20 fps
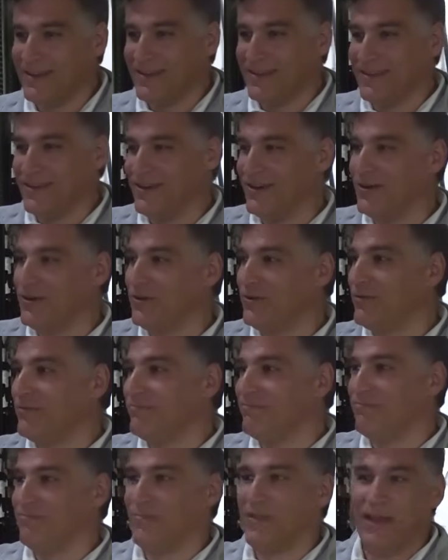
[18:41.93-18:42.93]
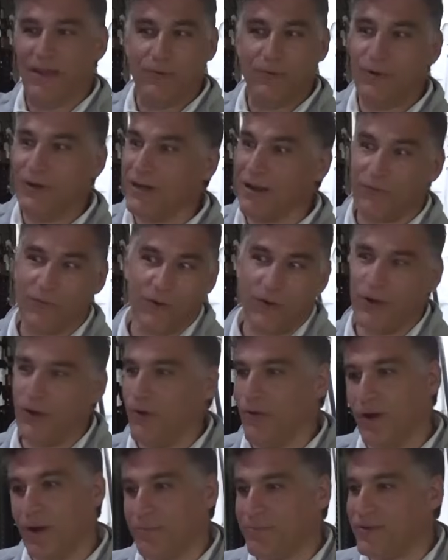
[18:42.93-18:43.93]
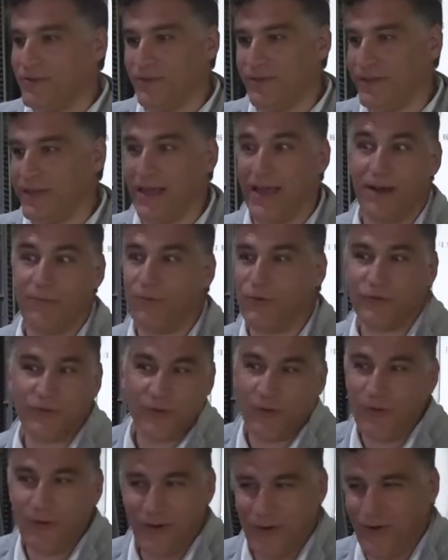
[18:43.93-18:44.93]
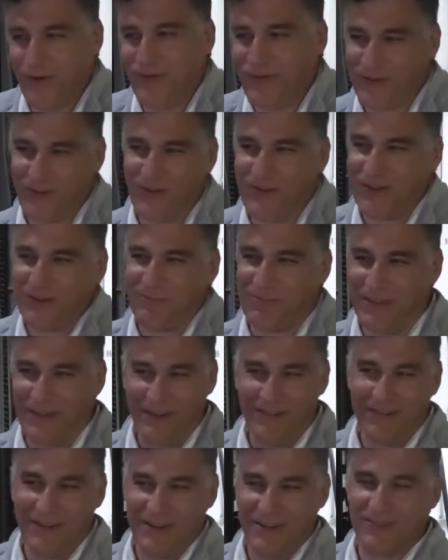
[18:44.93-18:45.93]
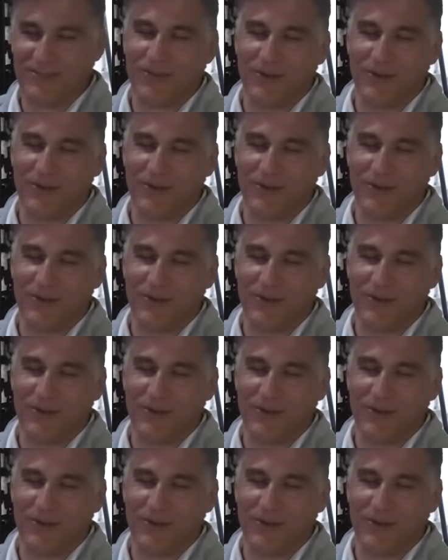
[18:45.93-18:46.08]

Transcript: you know, they would never go up to the admiral's quarters or something, right?